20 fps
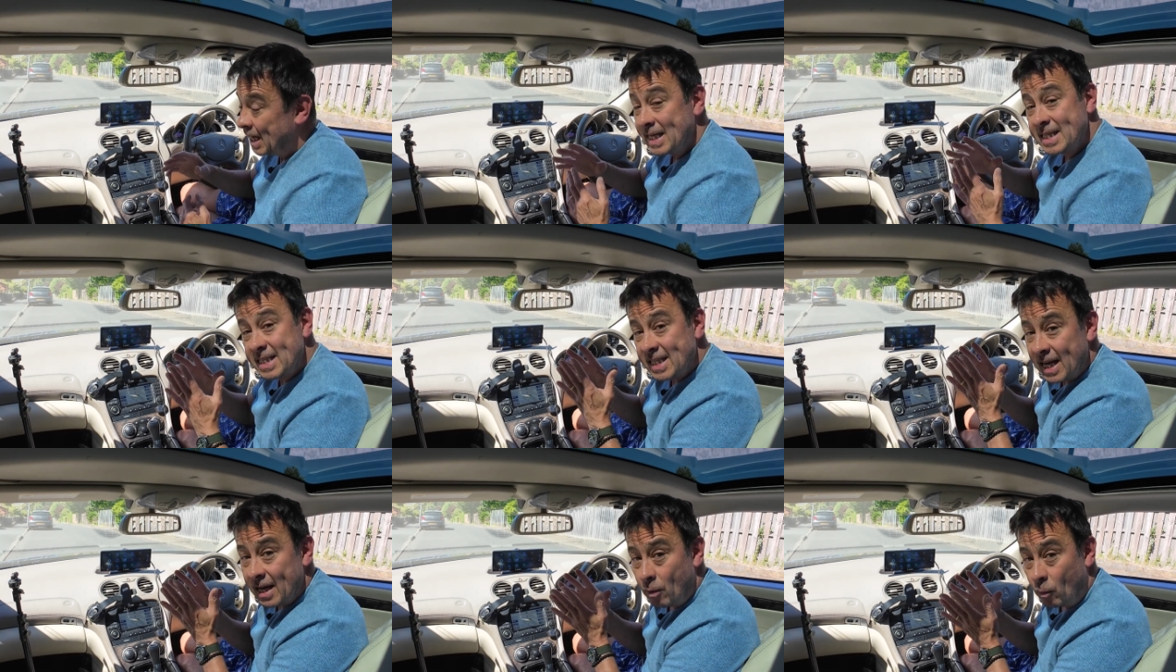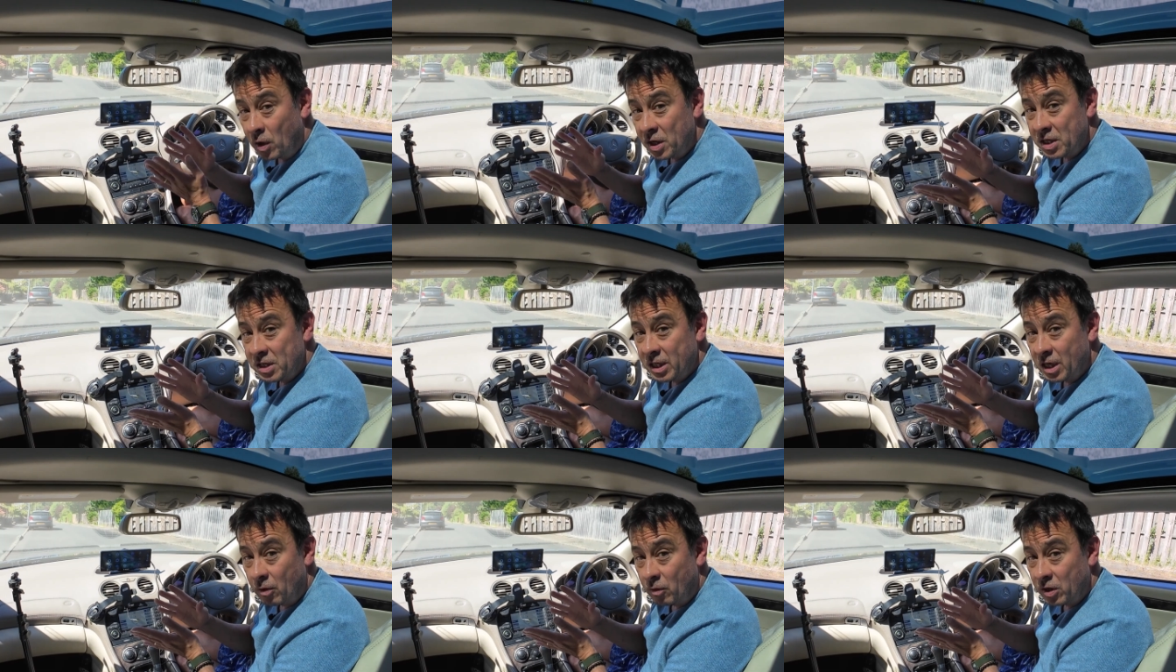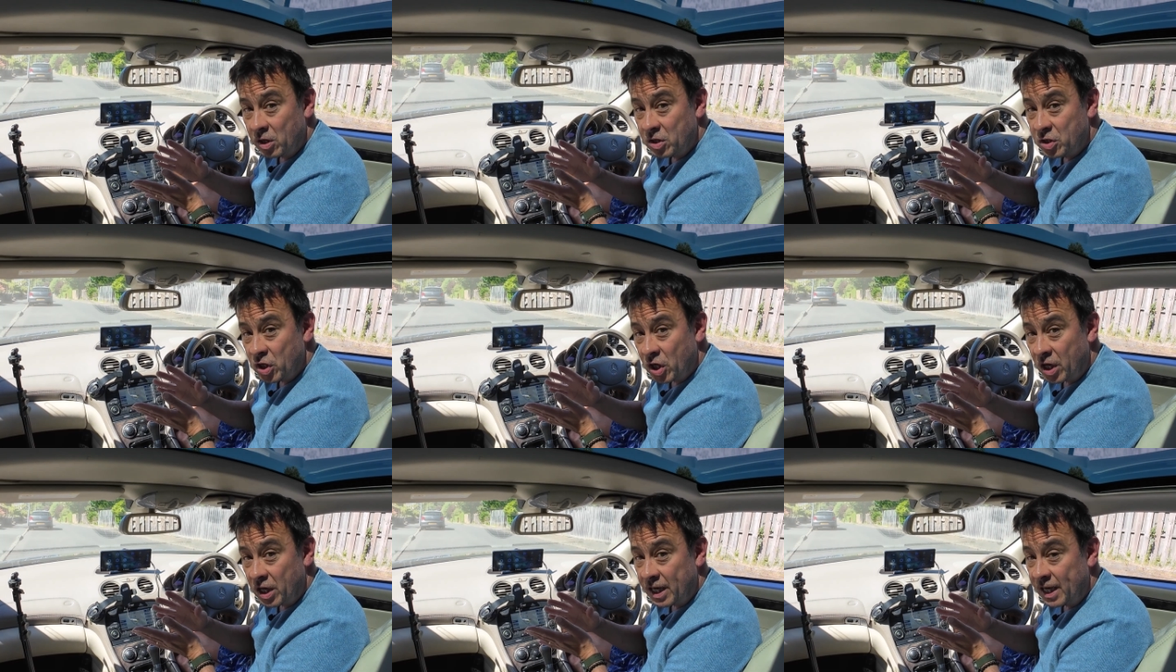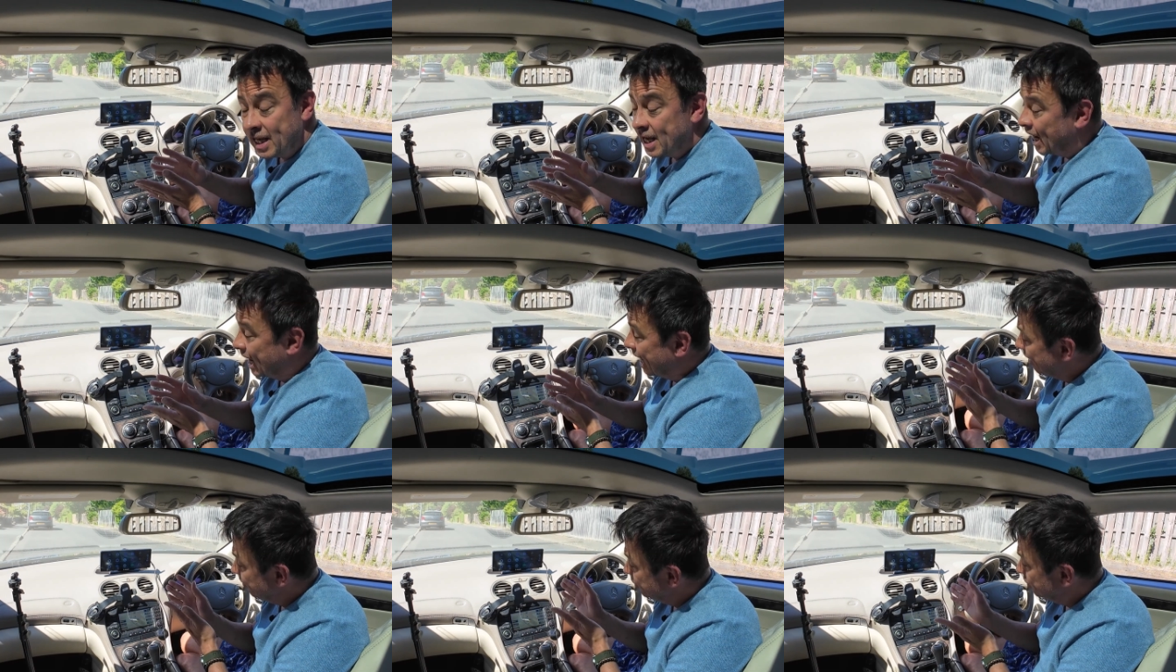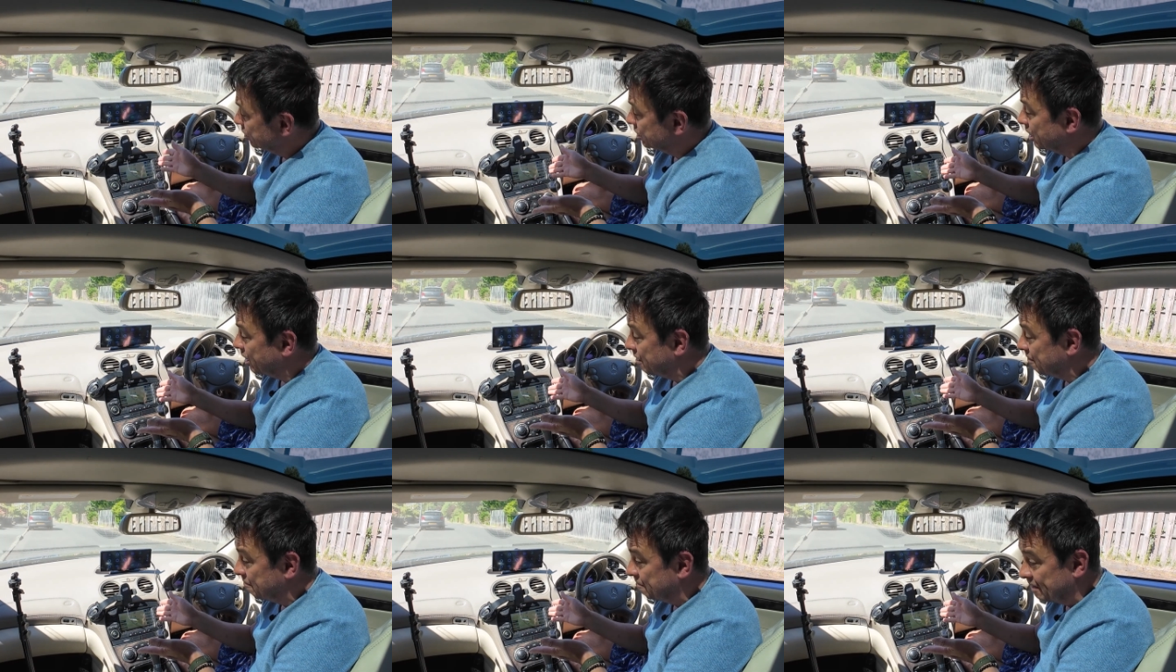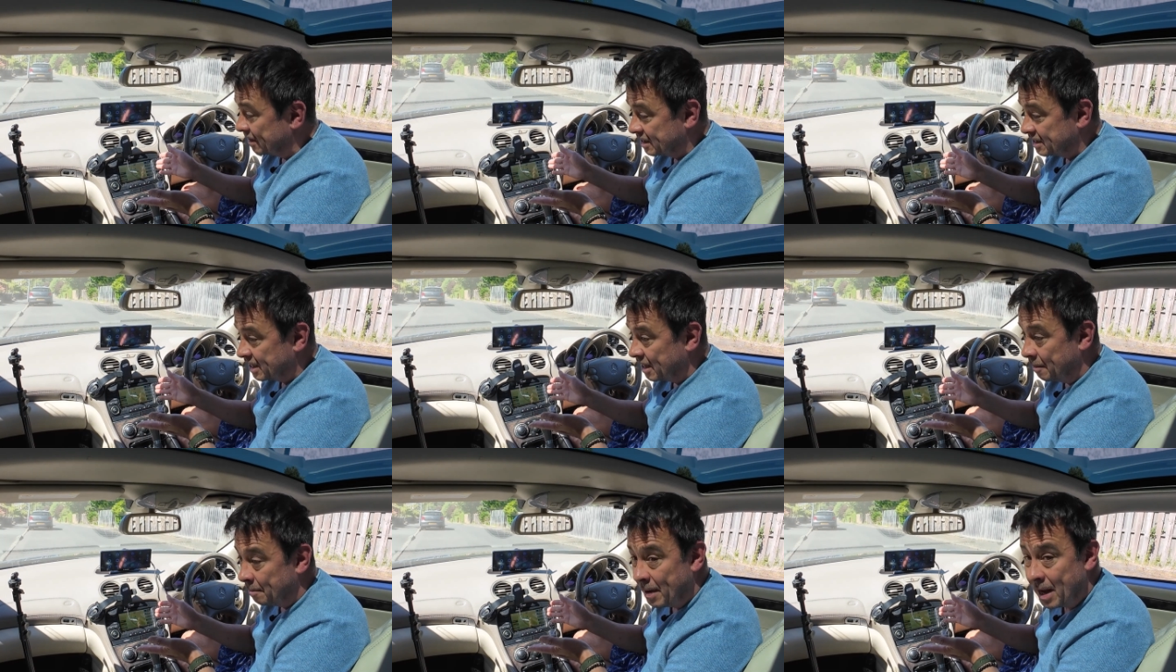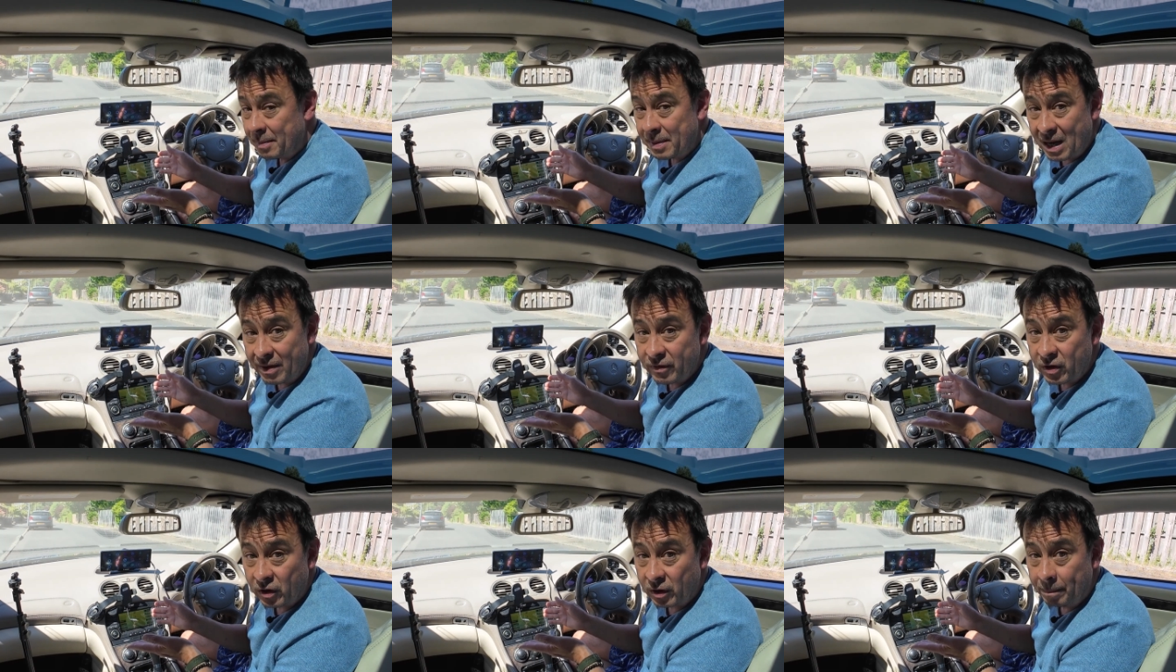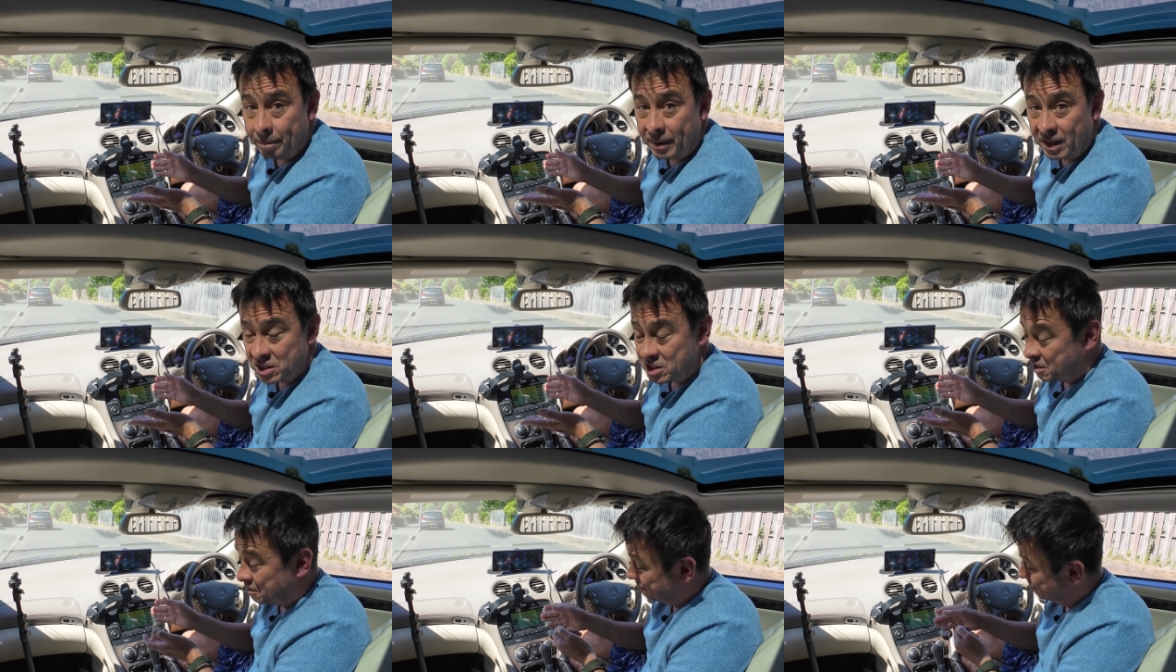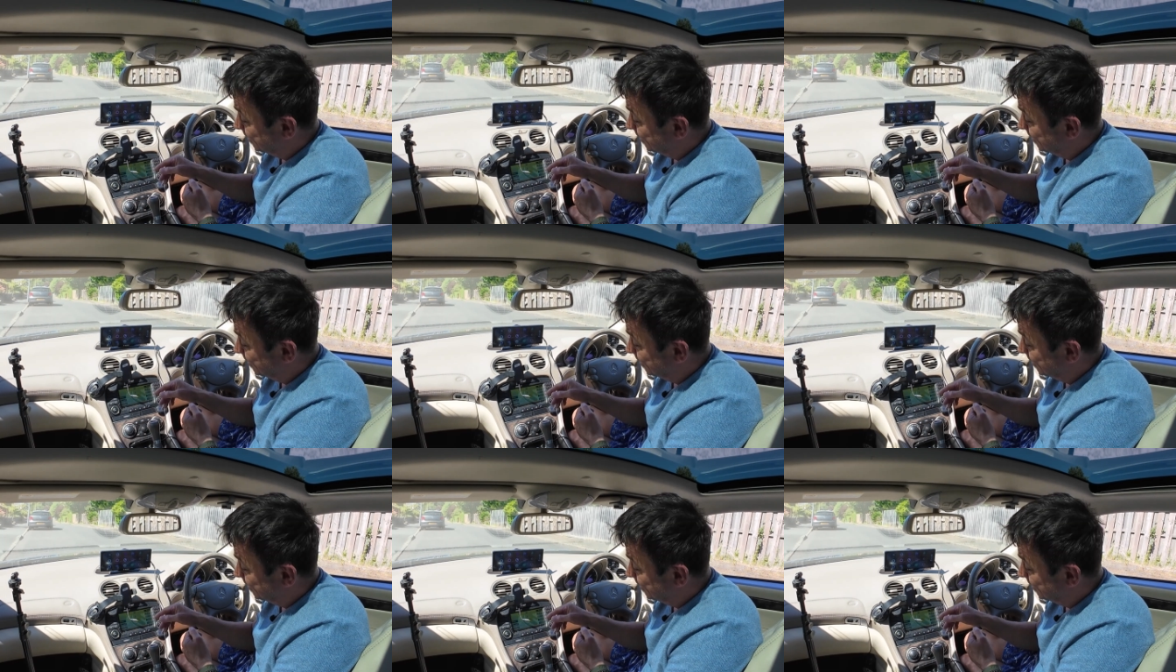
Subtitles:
let's say I wanted to go on a journey. I haven't got time to fix it. Maybe I haven't got the budget to